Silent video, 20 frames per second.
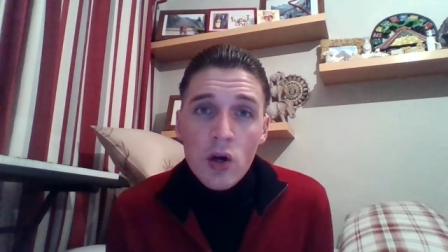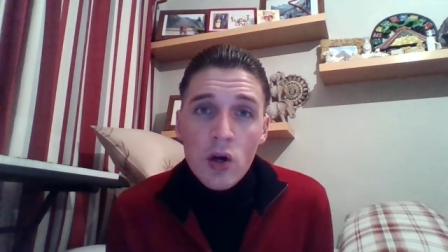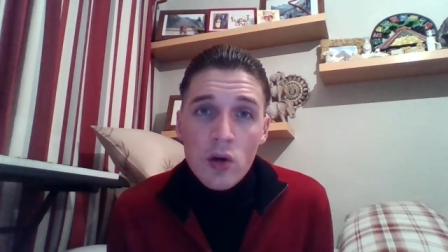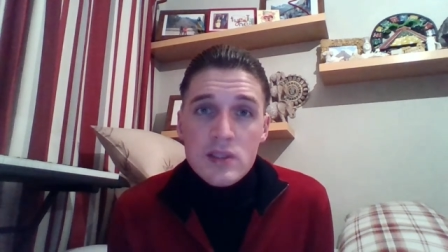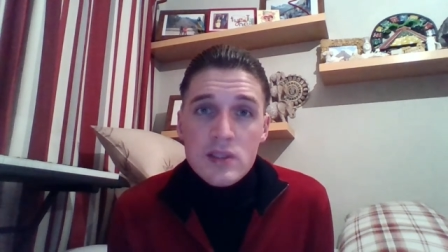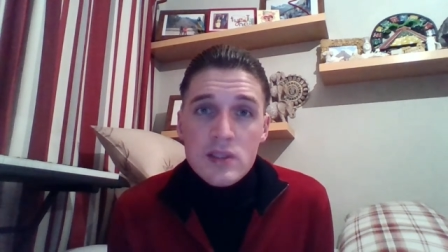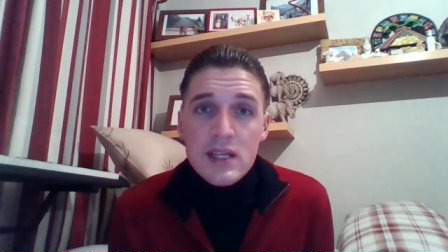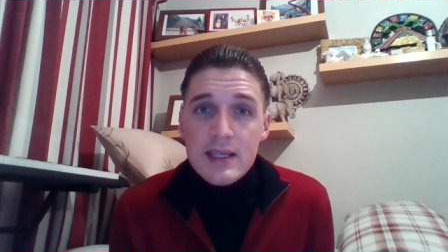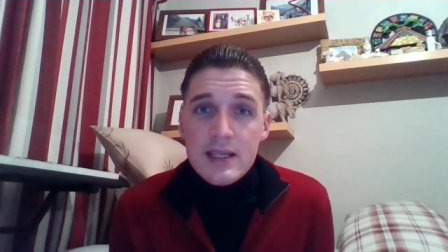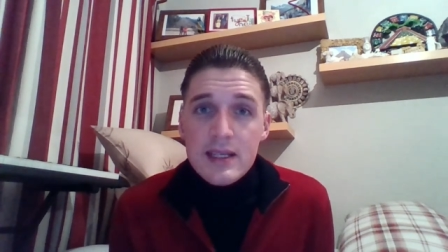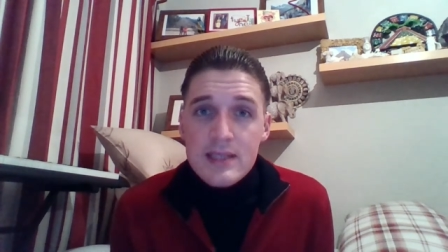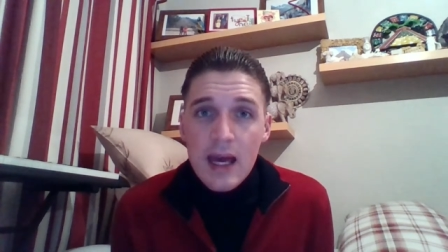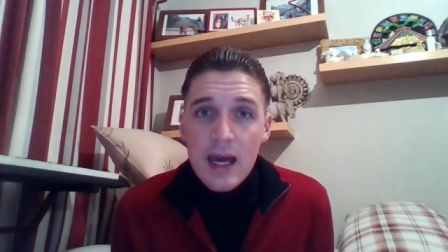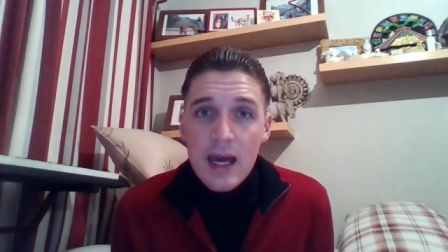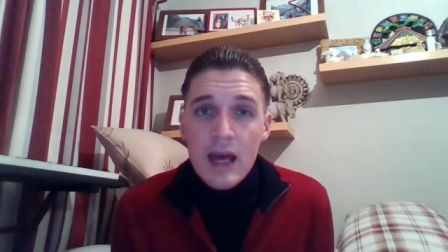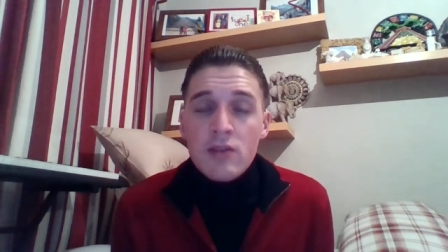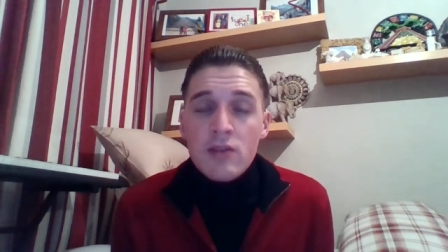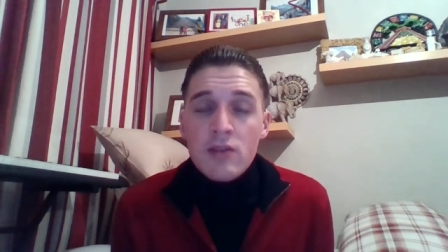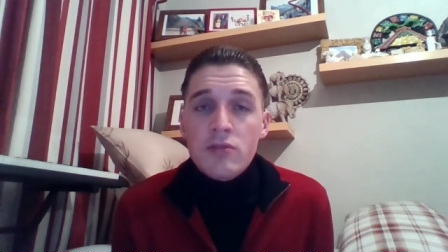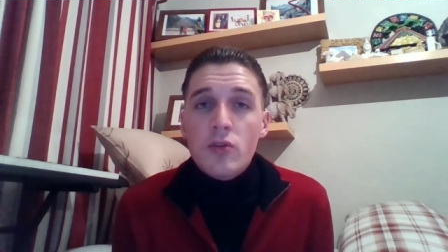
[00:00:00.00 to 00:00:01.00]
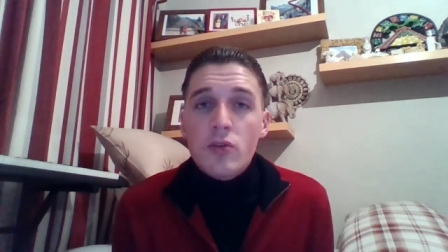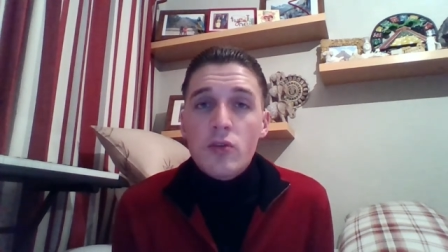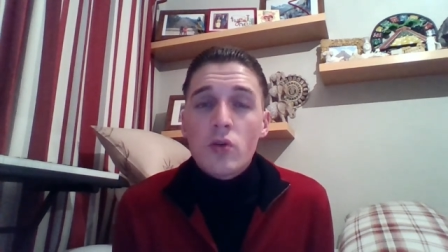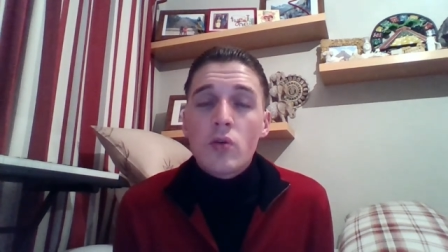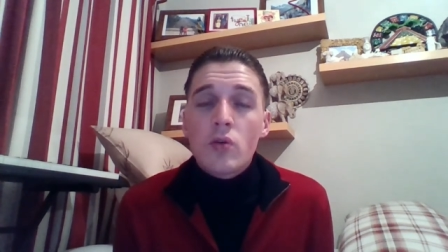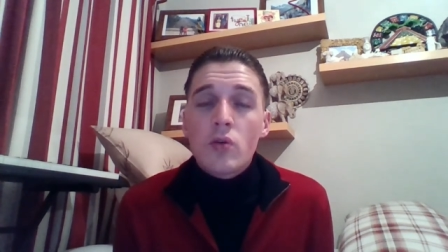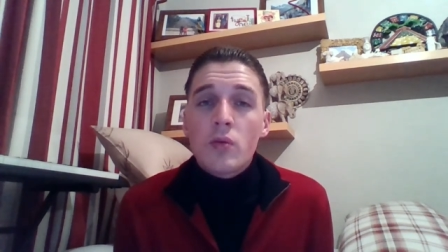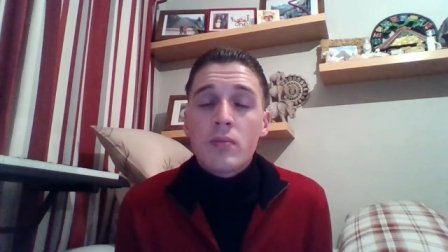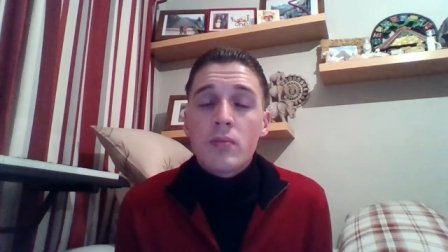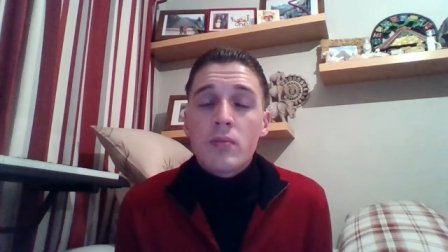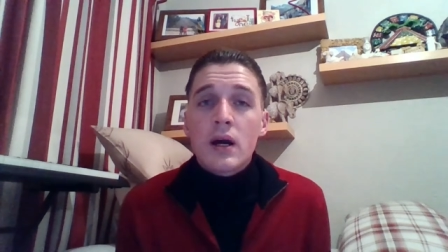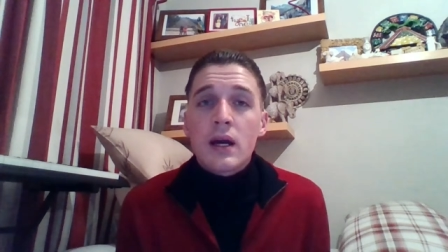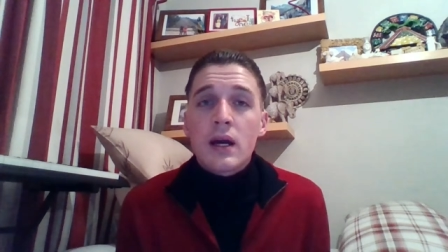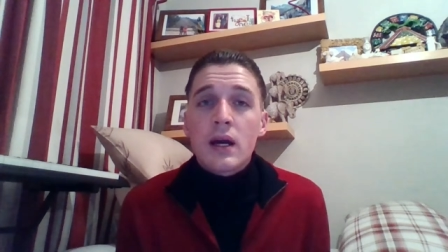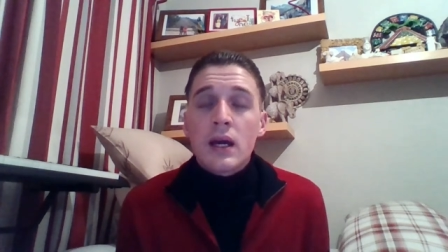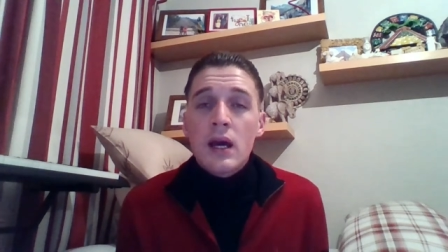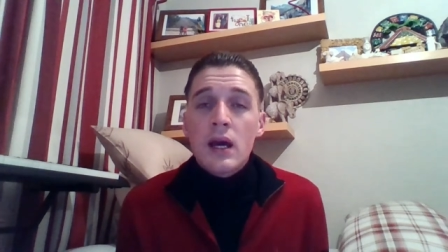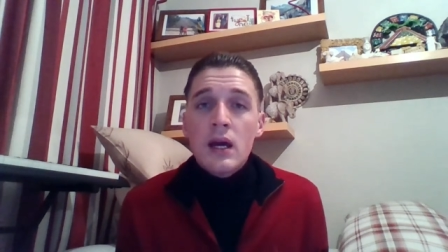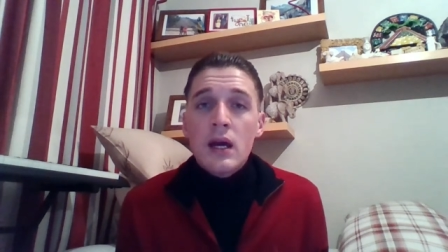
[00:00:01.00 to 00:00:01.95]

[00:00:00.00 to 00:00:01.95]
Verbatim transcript: optic scan for my